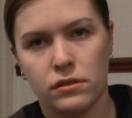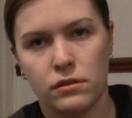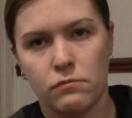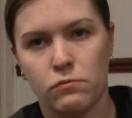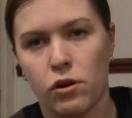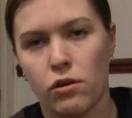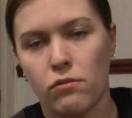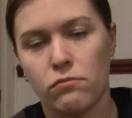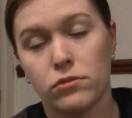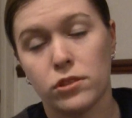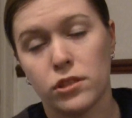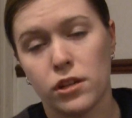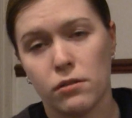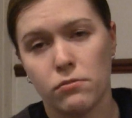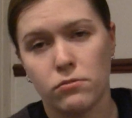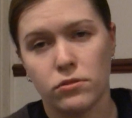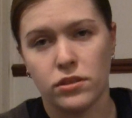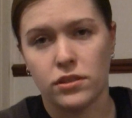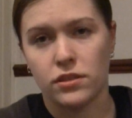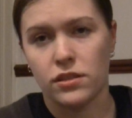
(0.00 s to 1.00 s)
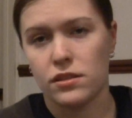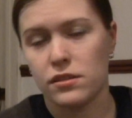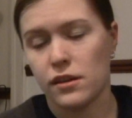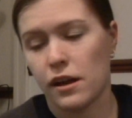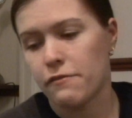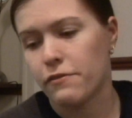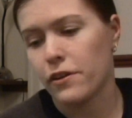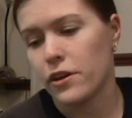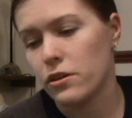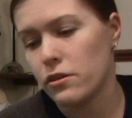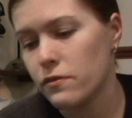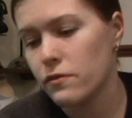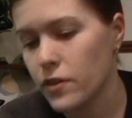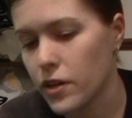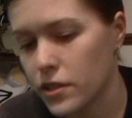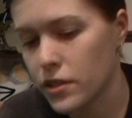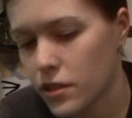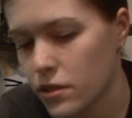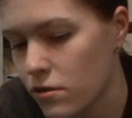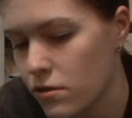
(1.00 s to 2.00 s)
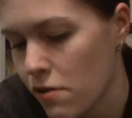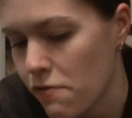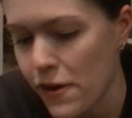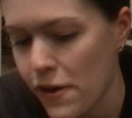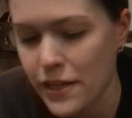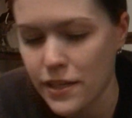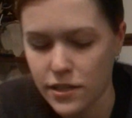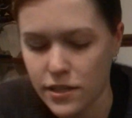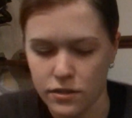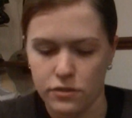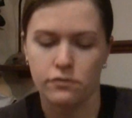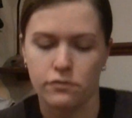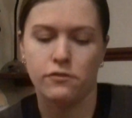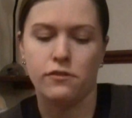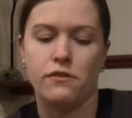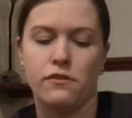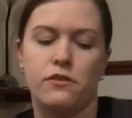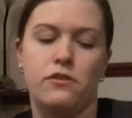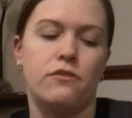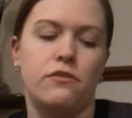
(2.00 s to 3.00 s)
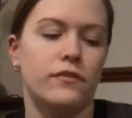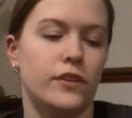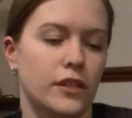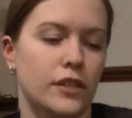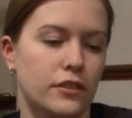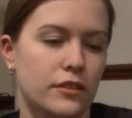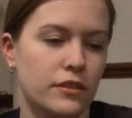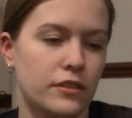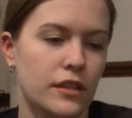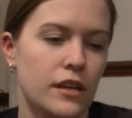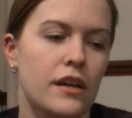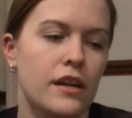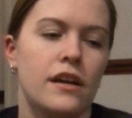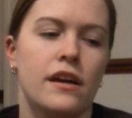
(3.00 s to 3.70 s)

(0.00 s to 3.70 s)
well, Star Wars is a sci-fi universe. It's not a fantasy universe.